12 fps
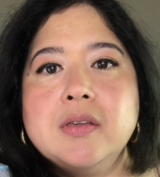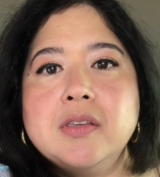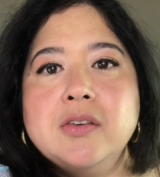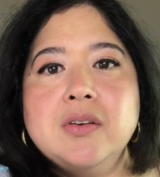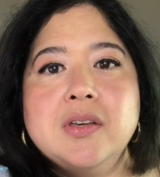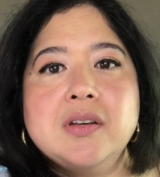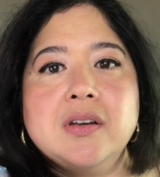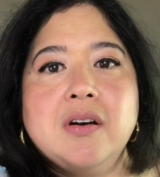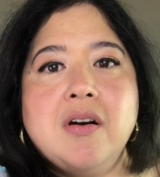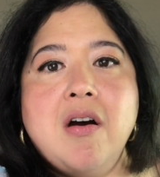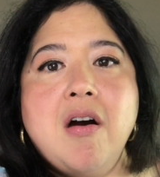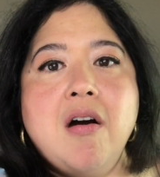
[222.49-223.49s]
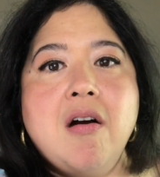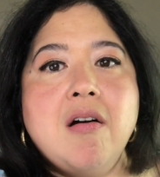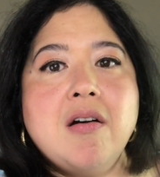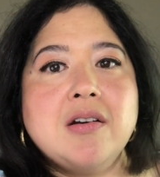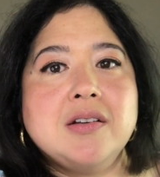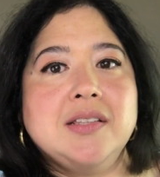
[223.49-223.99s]
You can
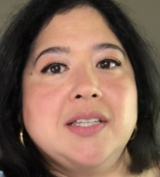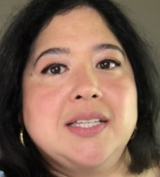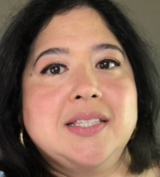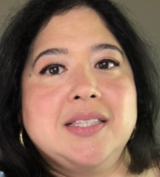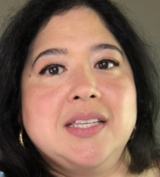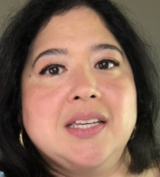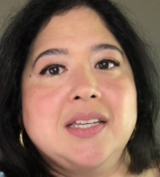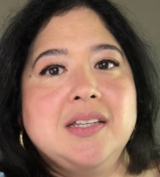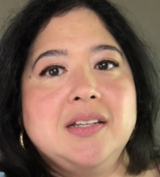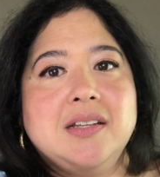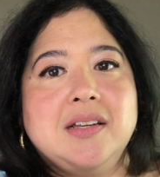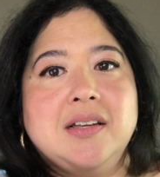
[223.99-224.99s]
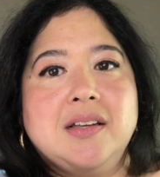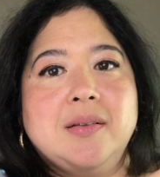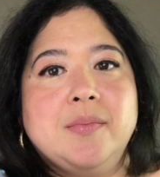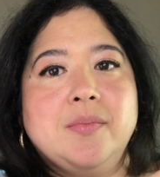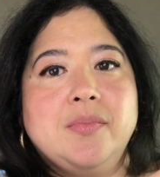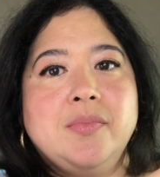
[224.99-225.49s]
hardly see it.
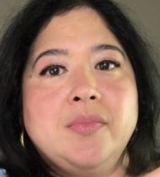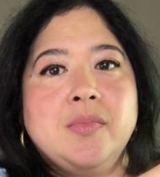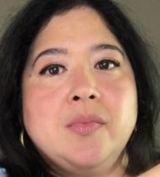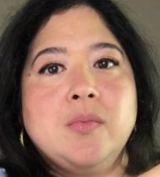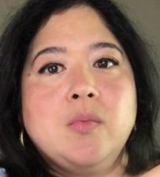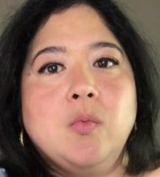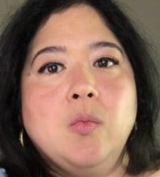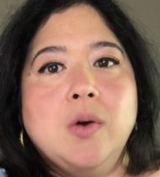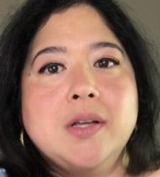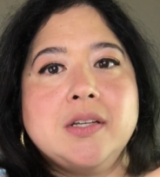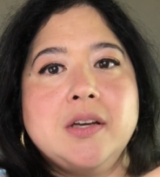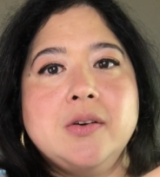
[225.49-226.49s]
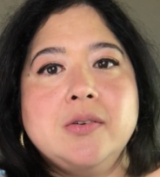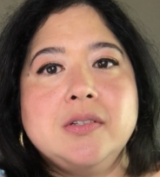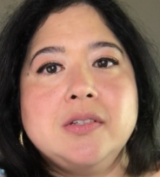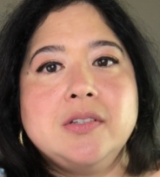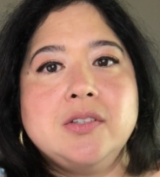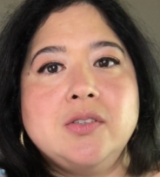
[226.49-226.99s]
1 coat,
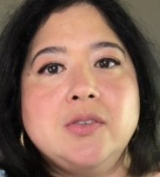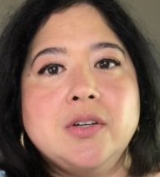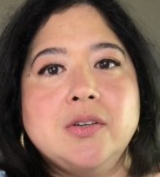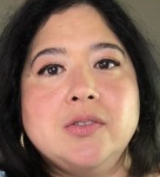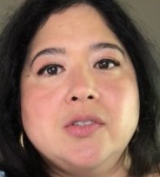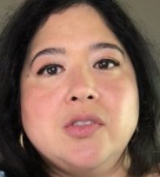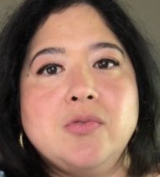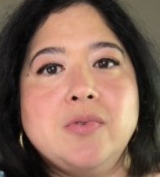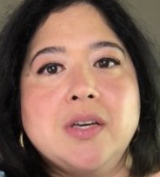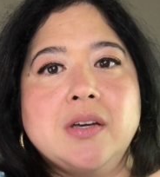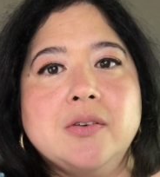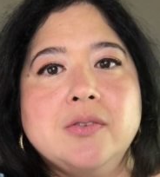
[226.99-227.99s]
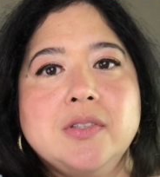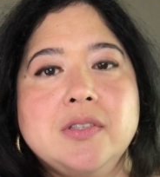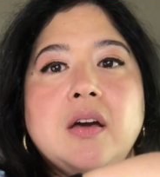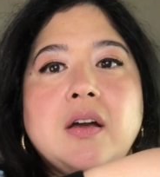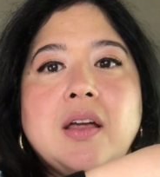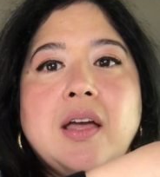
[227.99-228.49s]
2 coats, 3 coats.
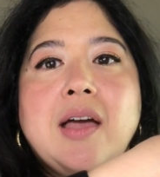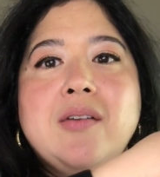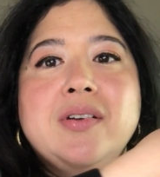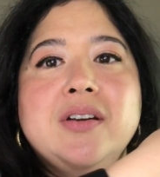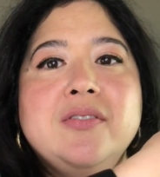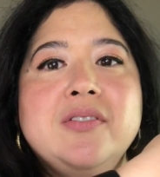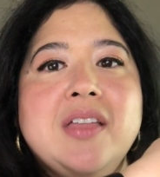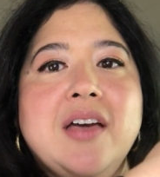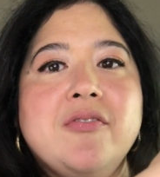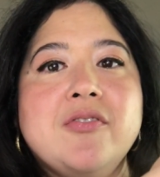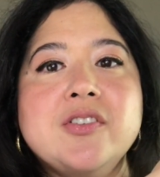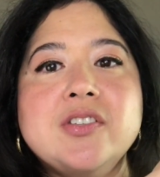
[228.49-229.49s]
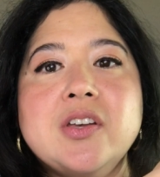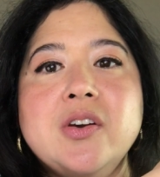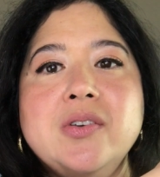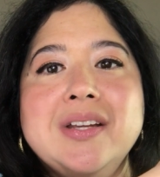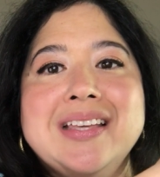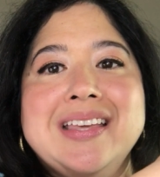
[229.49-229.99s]
Alright, I went over that first
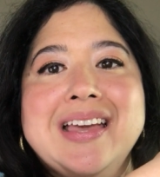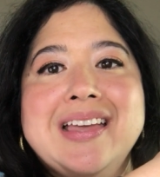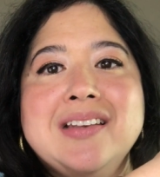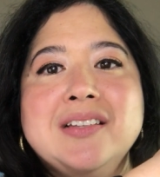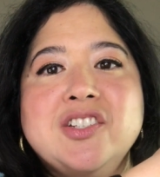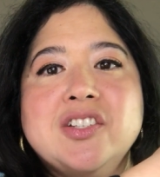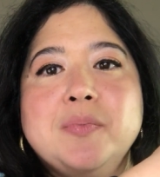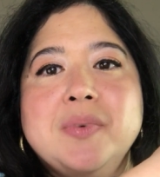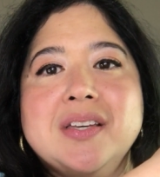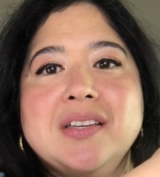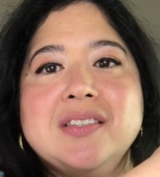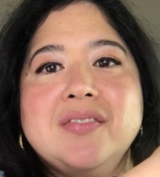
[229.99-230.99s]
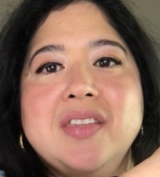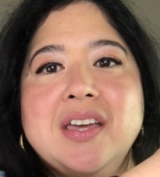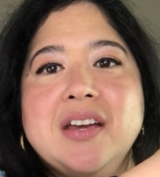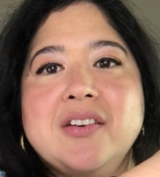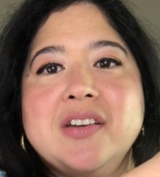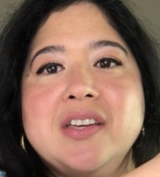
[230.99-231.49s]
coat again just because of the
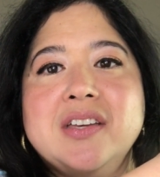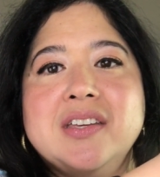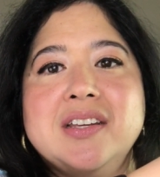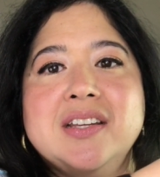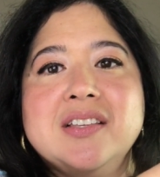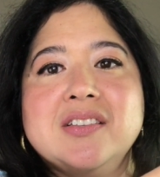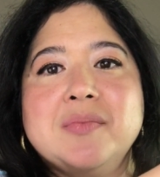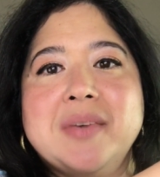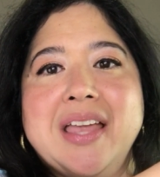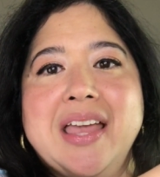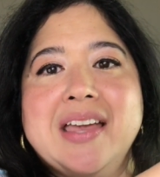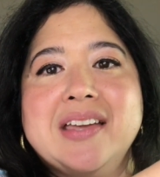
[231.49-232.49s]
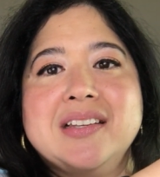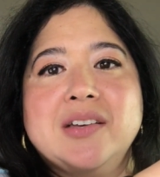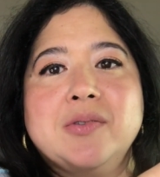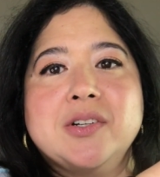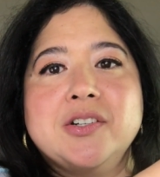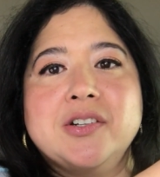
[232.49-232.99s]
area it is on my hand. I
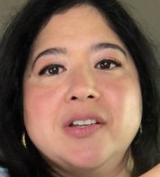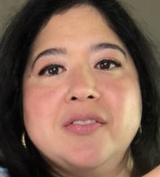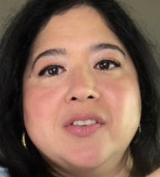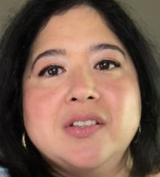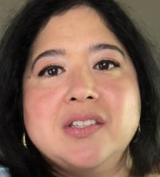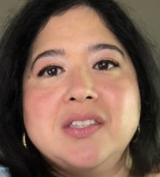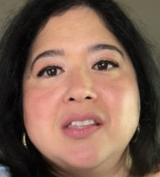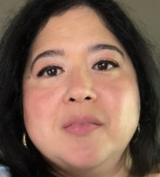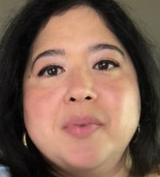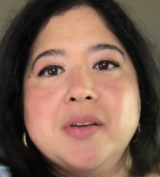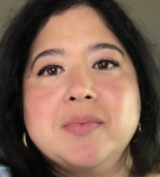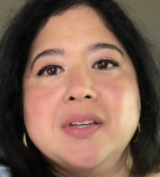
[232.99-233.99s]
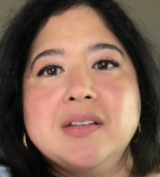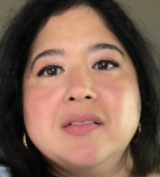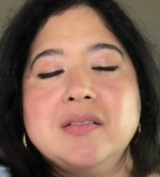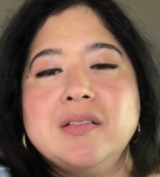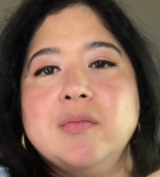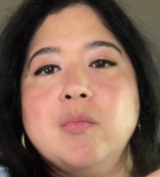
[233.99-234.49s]
wondered if you'd see the pigment
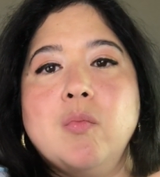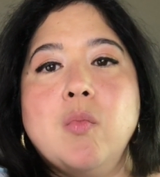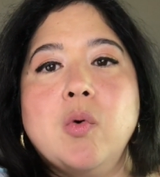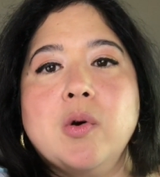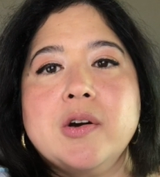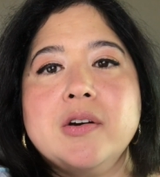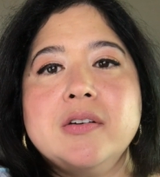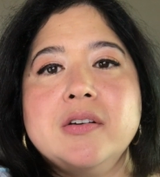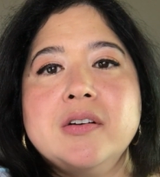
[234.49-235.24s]
more.